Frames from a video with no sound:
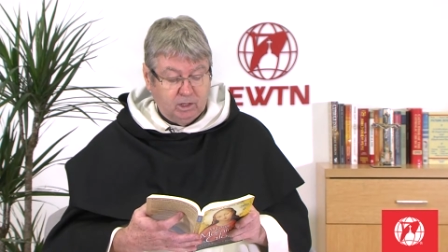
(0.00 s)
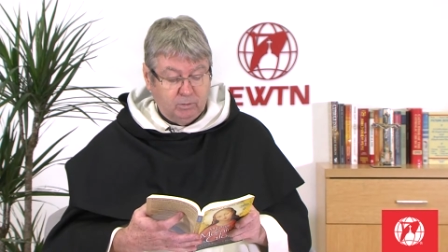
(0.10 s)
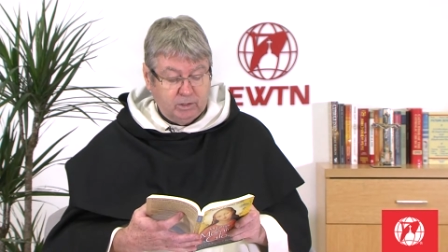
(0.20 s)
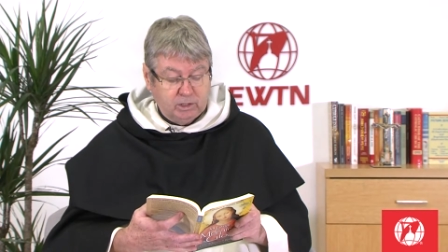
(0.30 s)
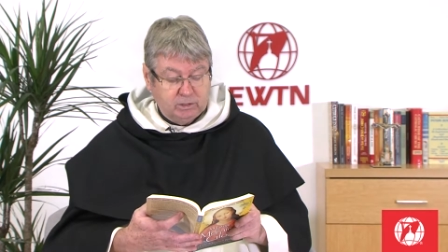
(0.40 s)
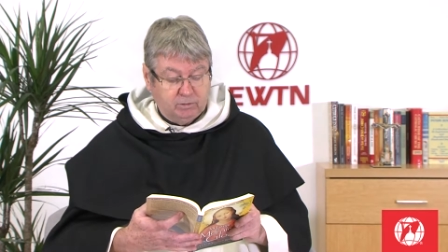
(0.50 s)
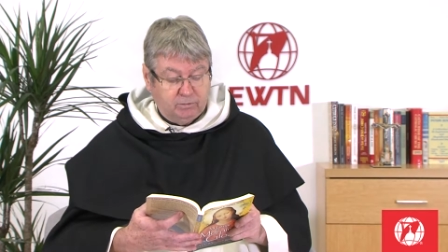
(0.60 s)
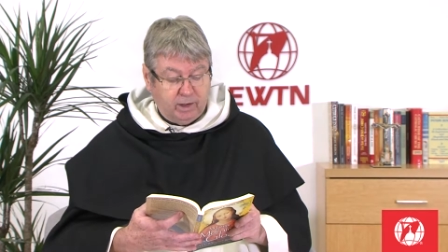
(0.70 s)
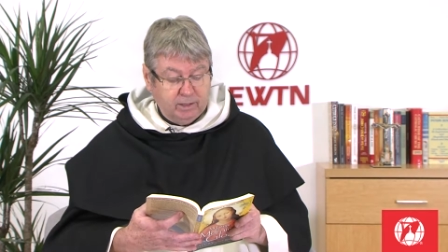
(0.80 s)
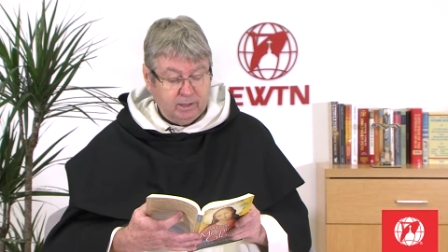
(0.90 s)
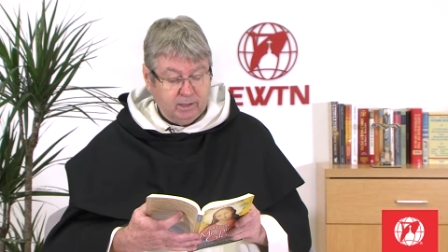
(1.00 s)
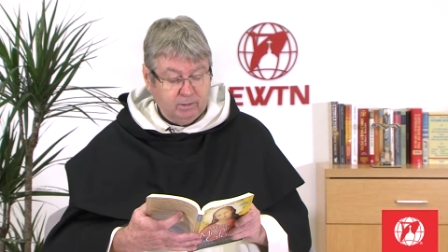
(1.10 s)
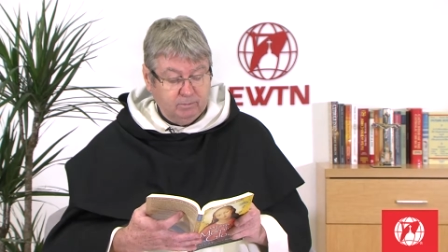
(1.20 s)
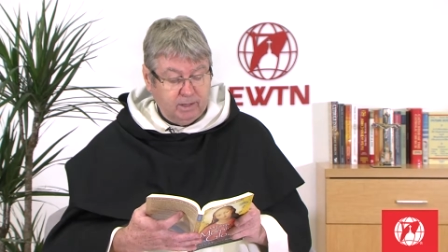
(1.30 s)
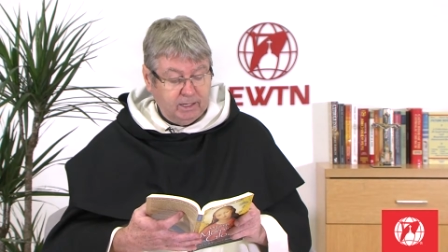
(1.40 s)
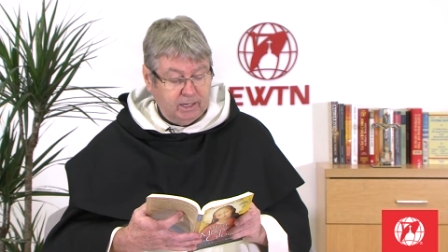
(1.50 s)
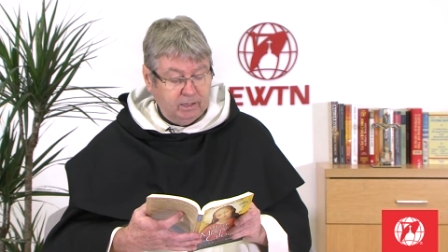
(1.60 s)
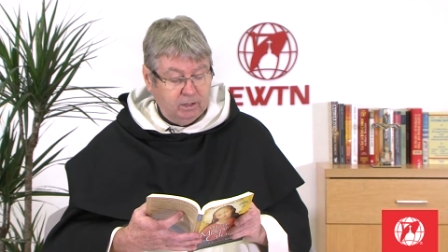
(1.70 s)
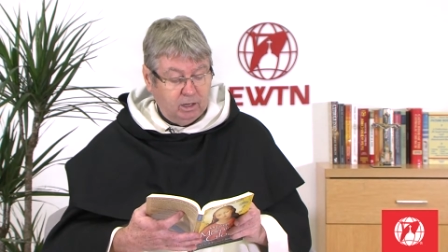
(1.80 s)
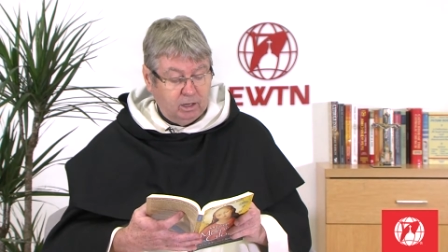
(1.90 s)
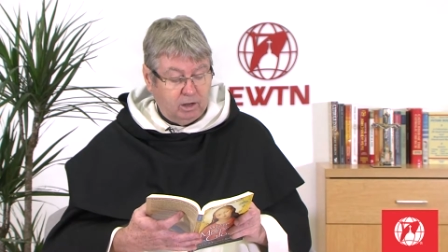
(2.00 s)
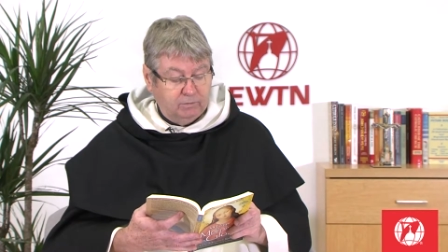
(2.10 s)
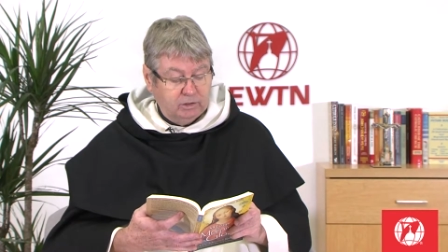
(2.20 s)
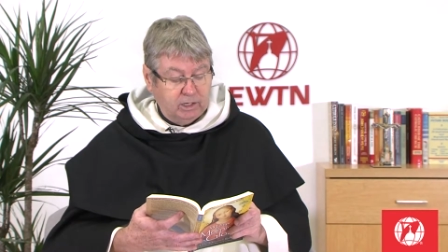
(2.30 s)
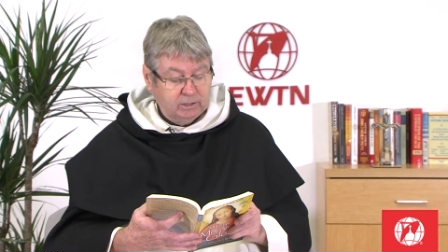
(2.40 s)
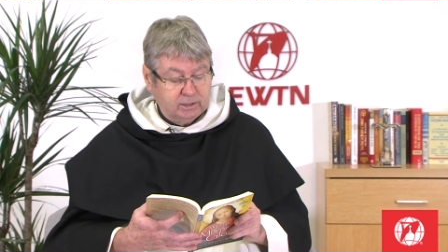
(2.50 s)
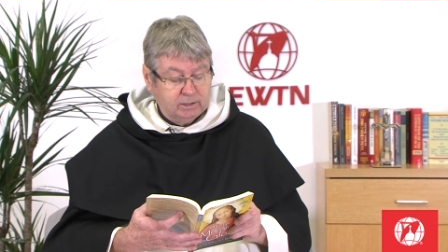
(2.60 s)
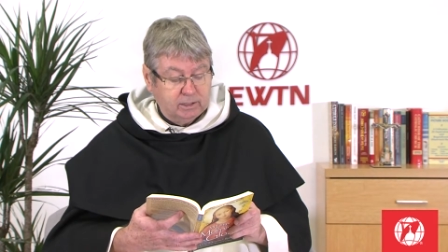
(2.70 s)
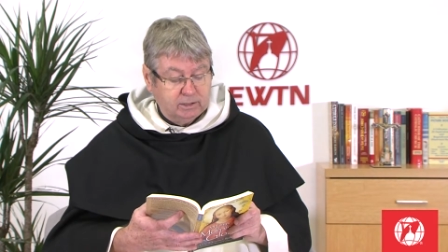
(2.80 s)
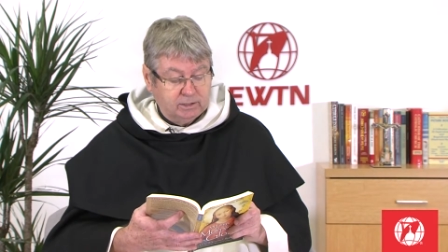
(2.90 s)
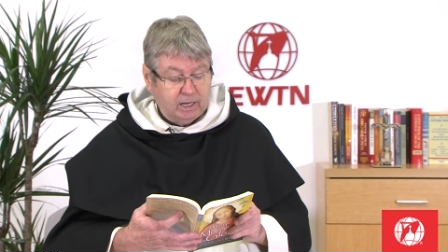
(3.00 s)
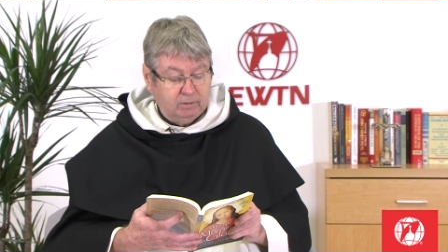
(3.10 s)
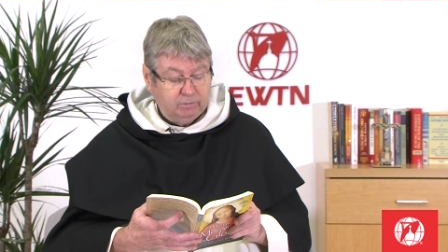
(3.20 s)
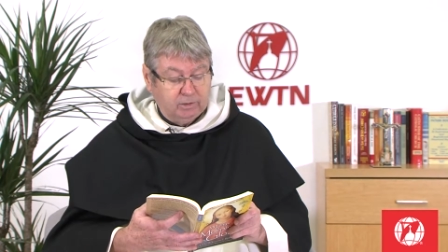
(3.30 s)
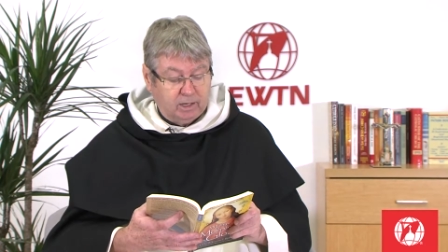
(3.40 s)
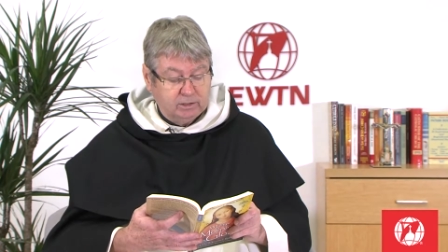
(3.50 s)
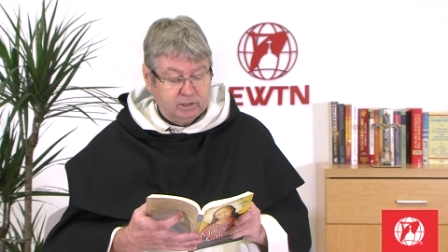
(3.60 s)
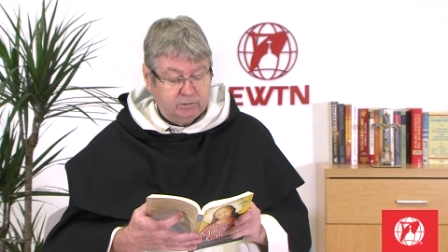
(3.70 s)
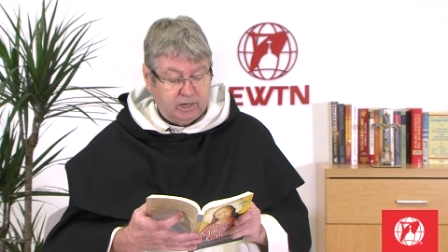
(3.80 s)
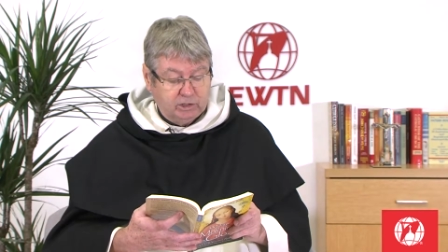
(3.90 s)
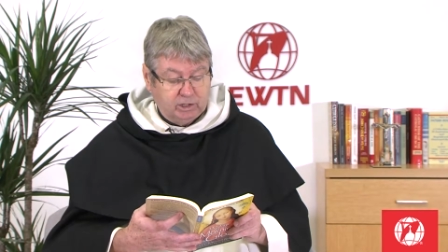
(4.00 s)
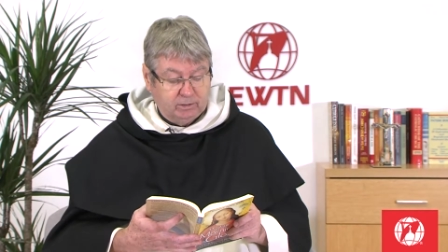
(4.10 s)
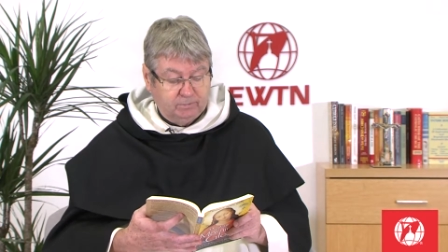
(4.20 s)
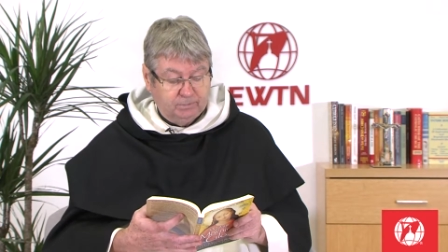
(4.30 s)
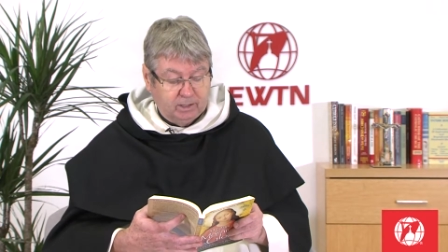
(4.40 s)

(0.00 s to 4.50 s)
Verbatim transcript: which is the final meaning of Jesus' self consecration,